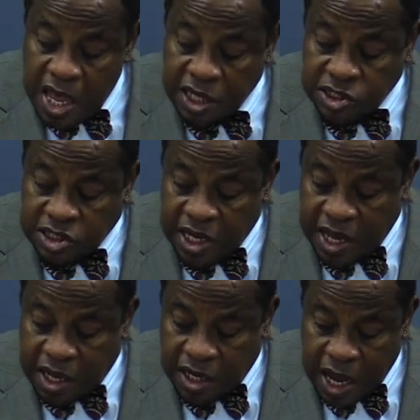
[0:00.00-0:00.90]

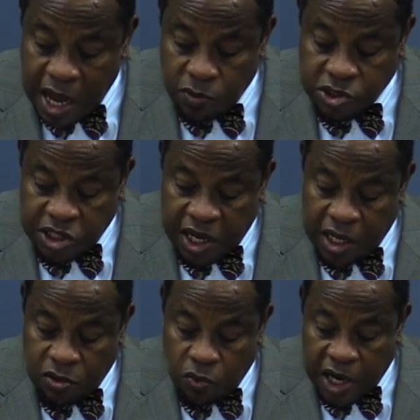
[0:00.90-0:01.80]
Instead, I will
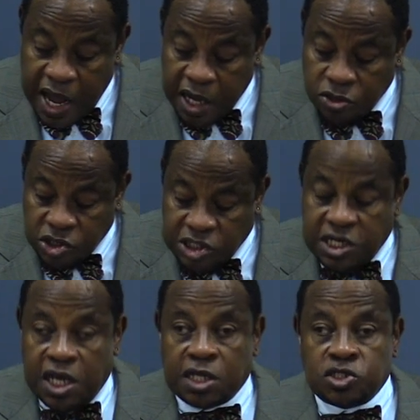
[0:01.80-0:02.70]
take what I
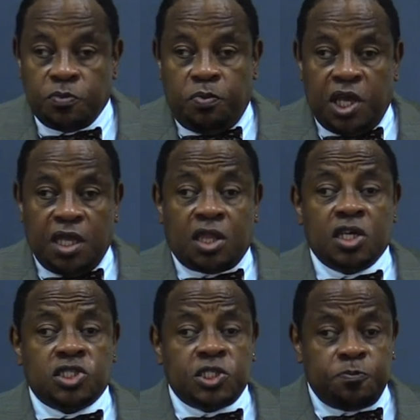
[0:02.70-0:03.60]
understand to be
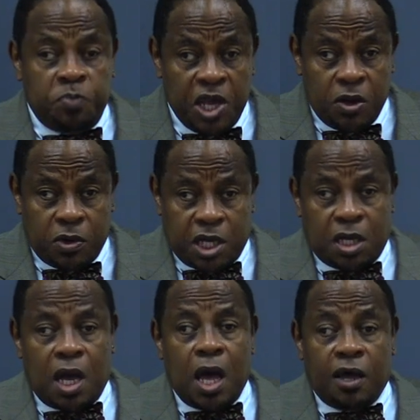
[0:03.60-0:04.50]
the
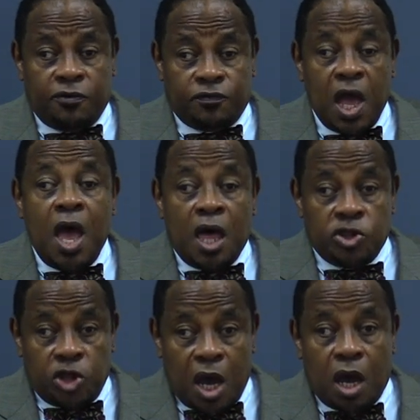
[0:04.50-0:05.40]
spirit of
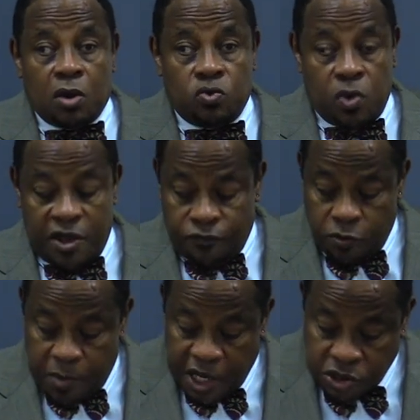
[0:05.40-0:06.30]
the
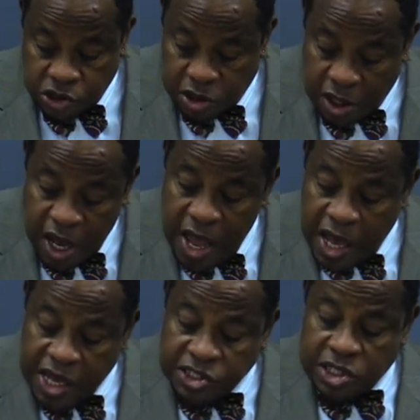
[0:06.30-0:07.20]
Reformation
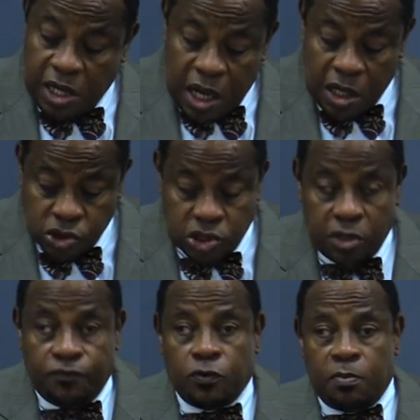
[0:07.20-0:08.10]
as the
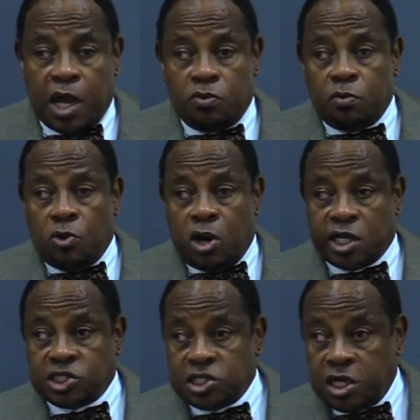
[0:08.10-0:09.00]
unction for my
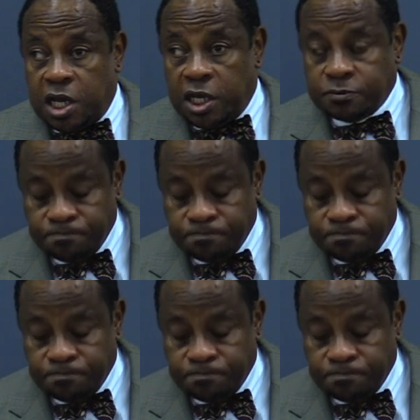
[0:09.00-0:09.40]
remarks today.